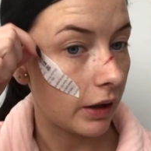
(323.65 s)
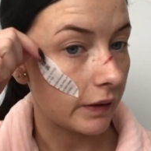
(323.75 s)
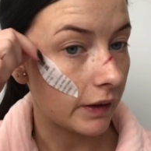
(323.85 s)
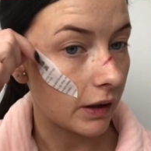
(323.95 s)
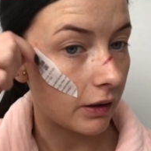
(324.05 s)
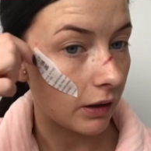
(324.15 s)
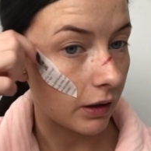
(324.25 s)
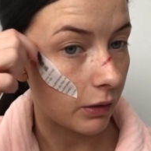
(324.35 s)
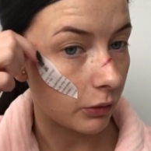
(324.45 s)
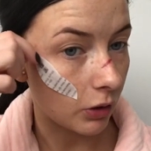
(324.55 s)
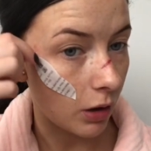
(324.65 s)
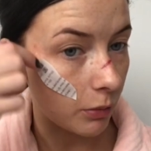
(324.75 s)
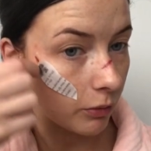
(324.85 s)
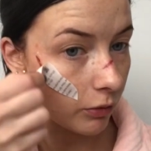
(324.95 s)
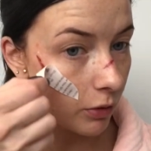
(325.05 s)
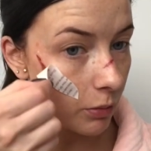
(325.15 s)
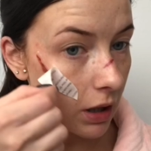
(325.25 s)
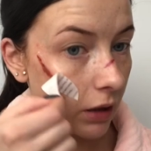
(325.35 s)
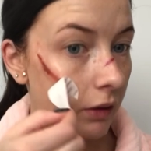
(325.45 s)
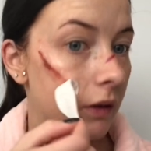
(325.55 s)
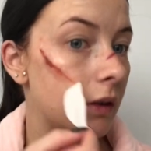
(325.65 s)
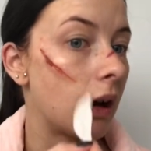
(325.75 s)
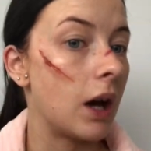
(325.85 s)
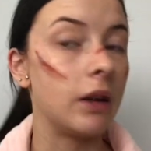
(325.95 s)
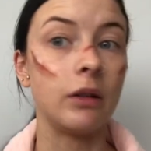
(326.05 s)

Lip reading: It sounded like it was coming from inside